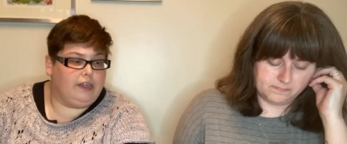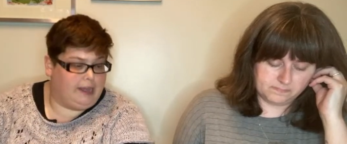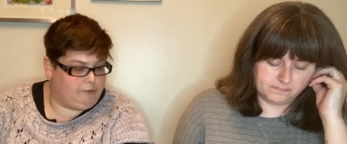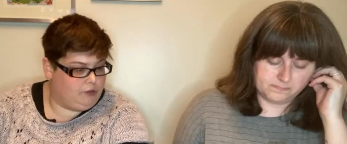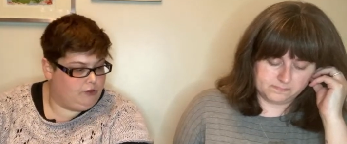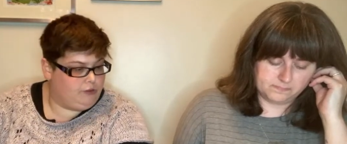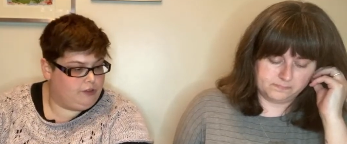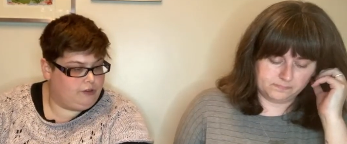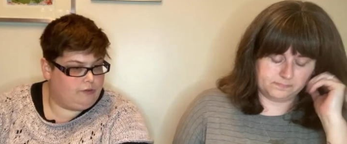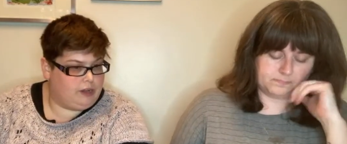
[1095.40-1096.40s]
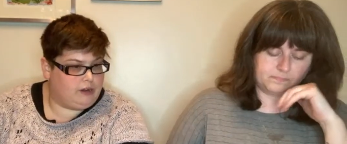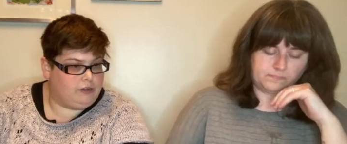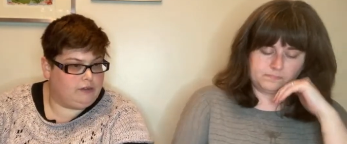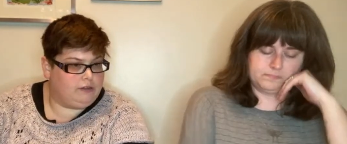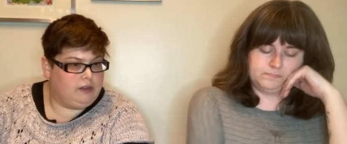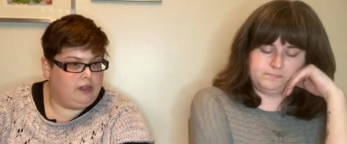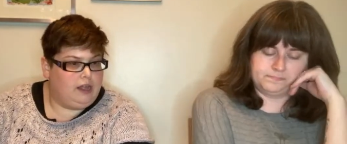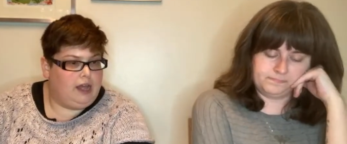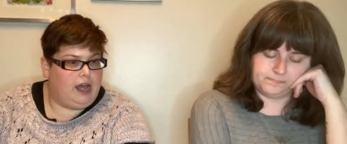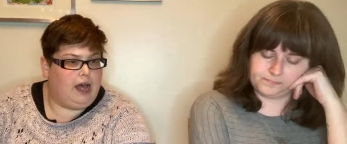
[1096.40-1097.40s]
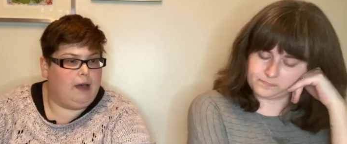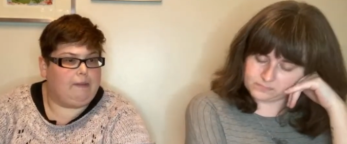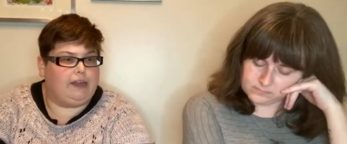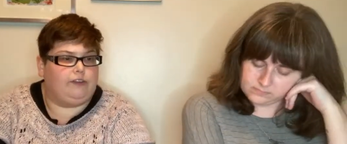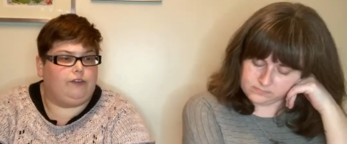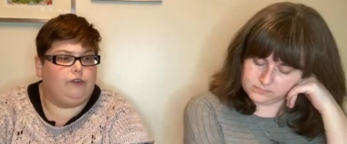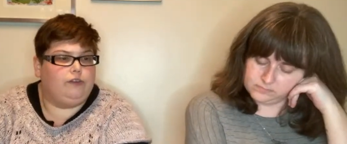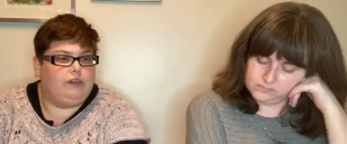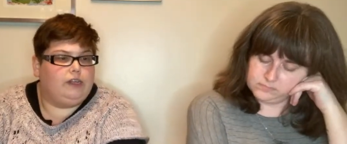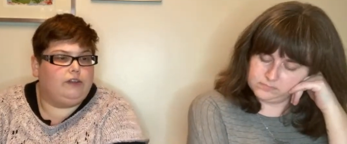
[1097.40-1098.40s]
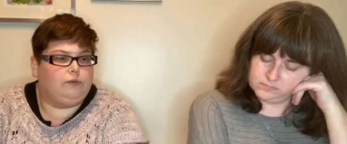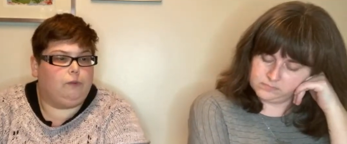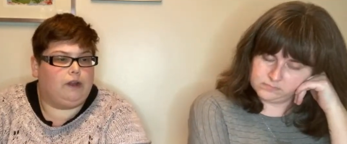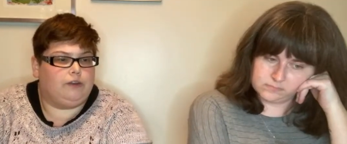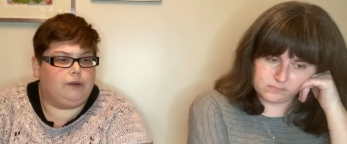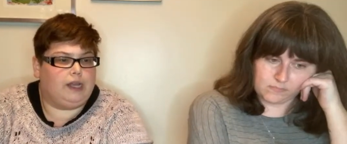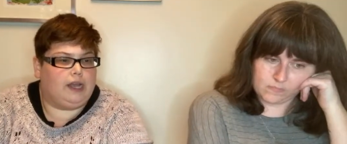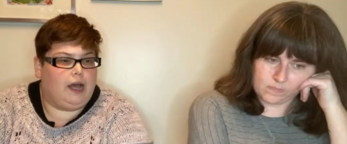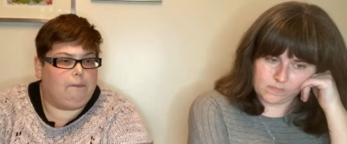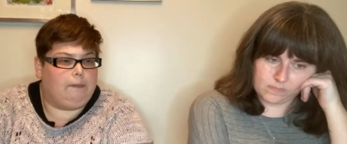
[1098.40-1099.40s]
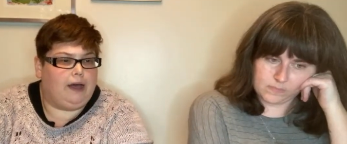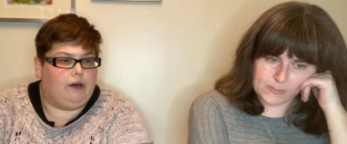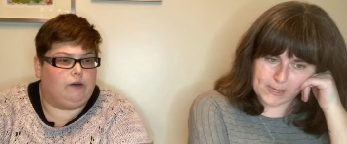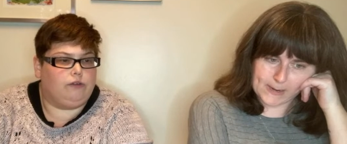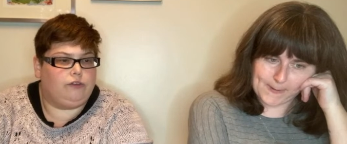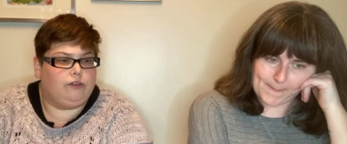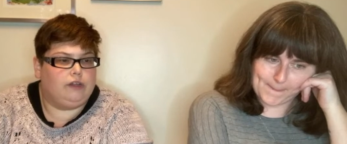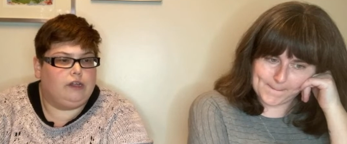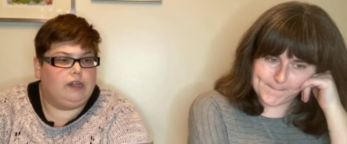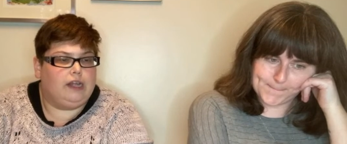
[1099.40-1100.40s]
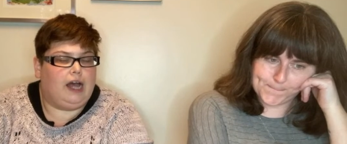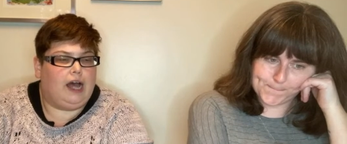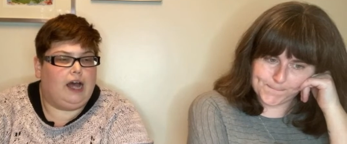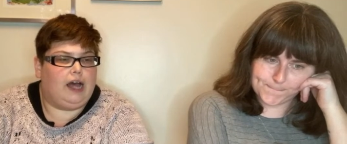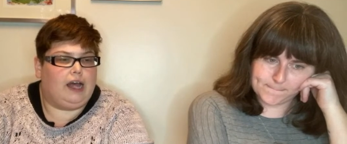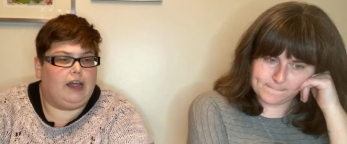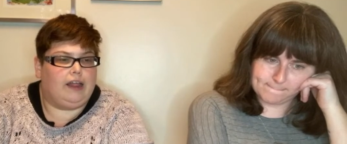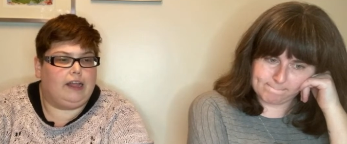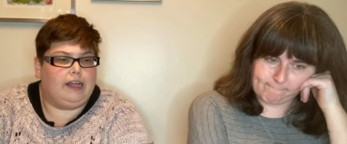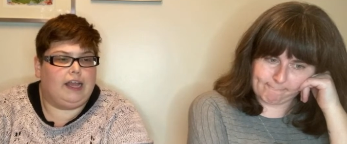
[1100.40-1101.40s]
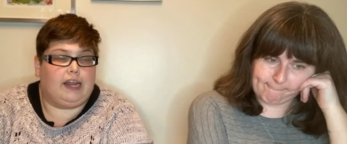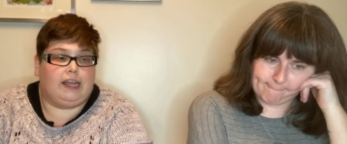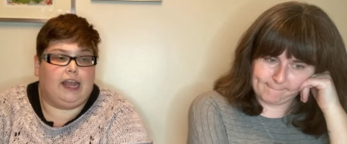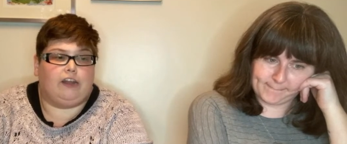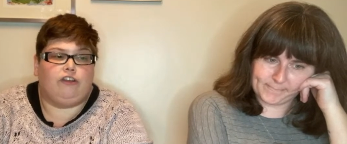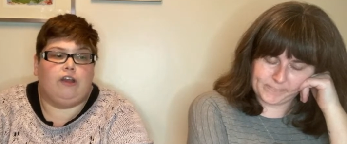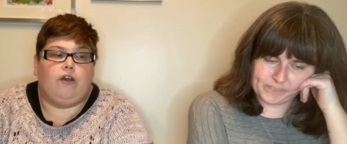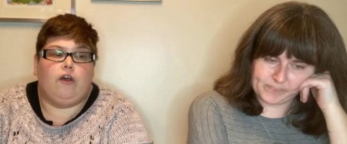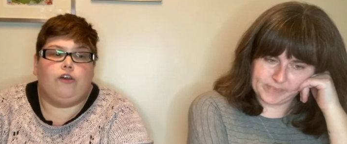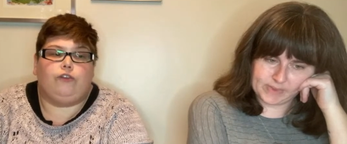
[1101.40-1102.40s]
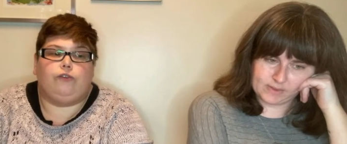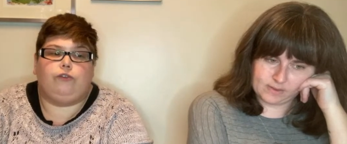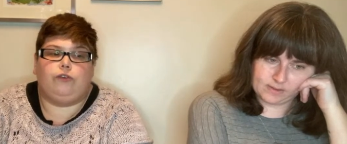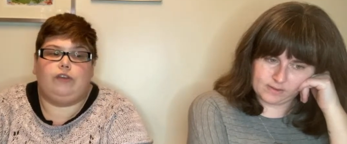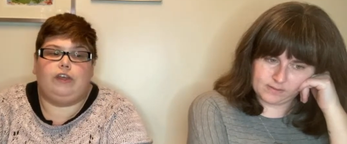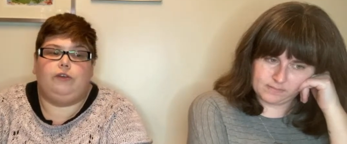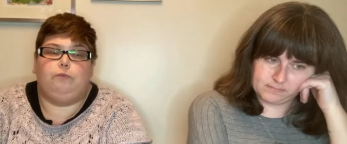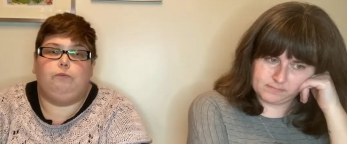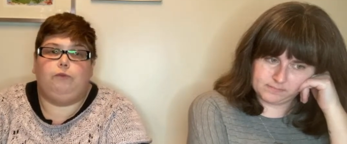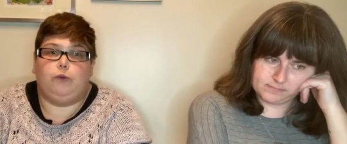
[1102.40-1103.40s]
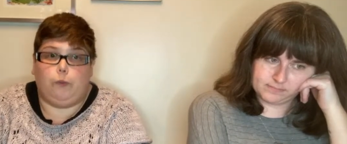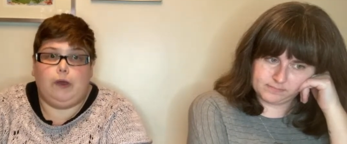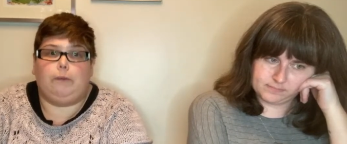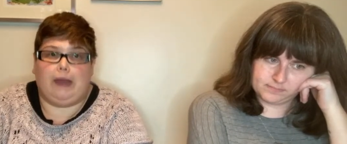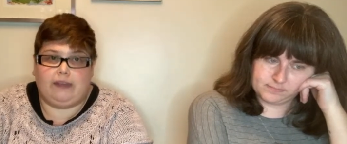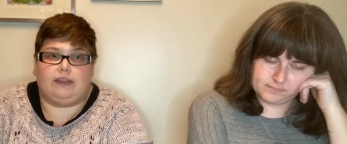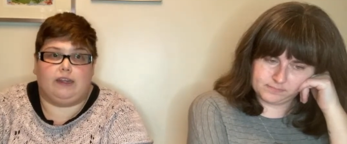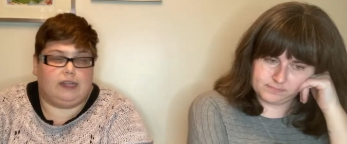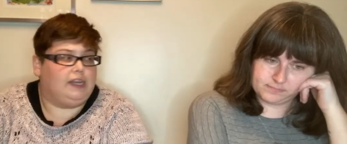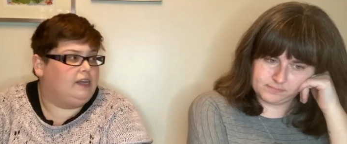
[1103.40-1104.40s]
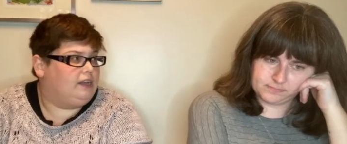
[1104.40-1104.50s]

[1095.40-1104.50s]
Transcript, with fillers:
Speaker 1: yeah, so those are the two needles. Mm -hmm. um, and Susie is wondering about uh, getting gauge. So Susie, you you will basically